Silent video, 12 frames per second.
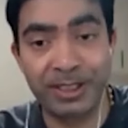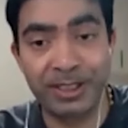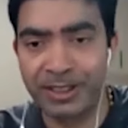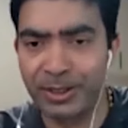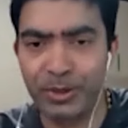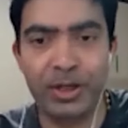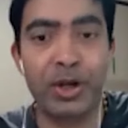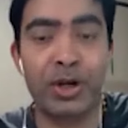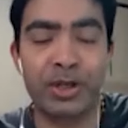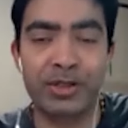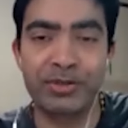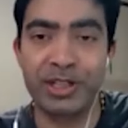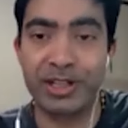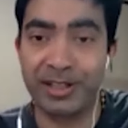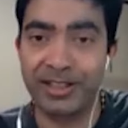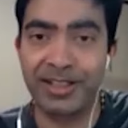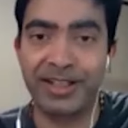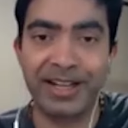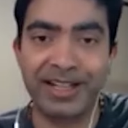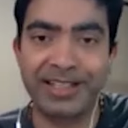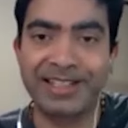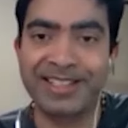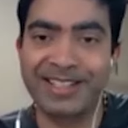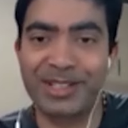Gita to a lot of children and
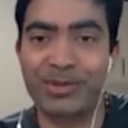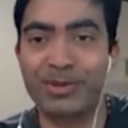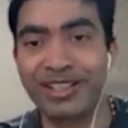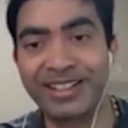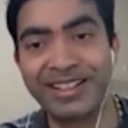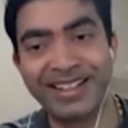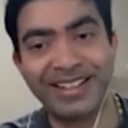adults as well.